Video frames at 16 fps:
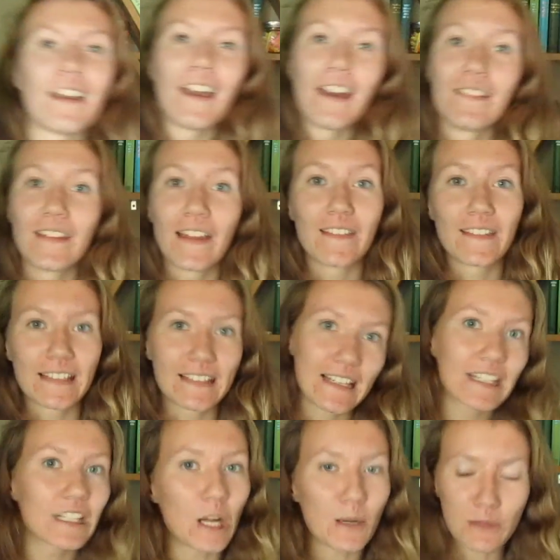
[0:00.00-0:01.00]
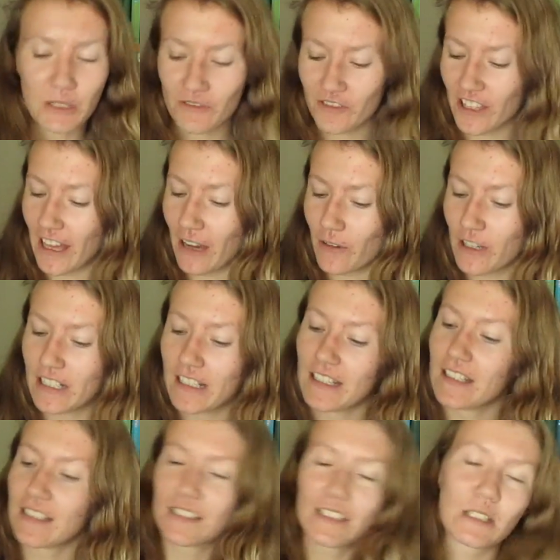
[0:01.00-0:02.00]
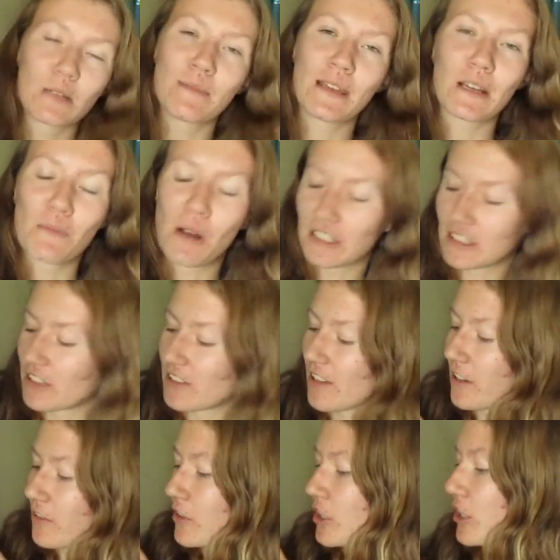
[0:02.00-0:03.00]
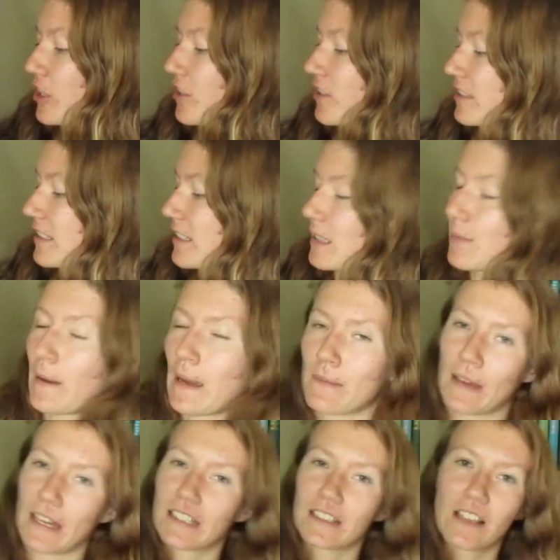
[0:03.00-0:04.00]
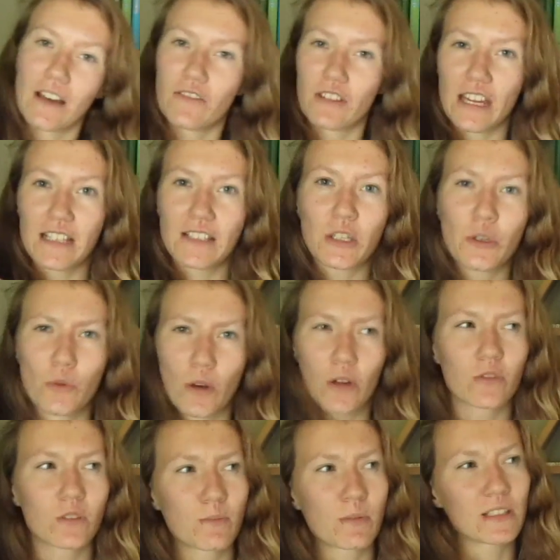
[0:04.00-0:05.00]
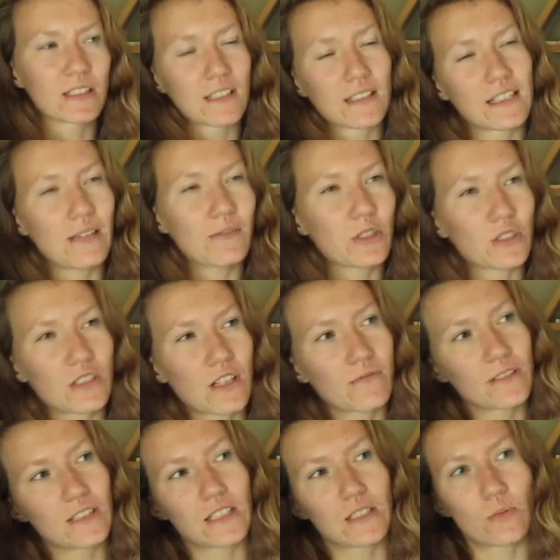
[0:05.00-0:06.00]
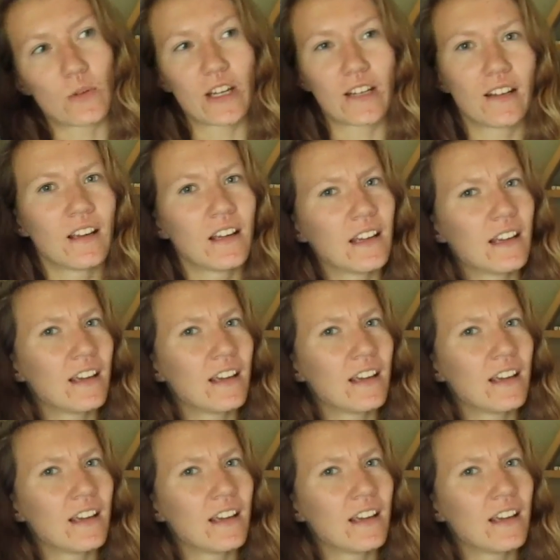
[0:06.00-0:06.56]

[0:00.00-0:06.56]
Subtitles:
And then the second option for that one is To Make Monsters Out of Girls. This is by Amanda Lovelace, who wrote The Princess Saves Herself in this one.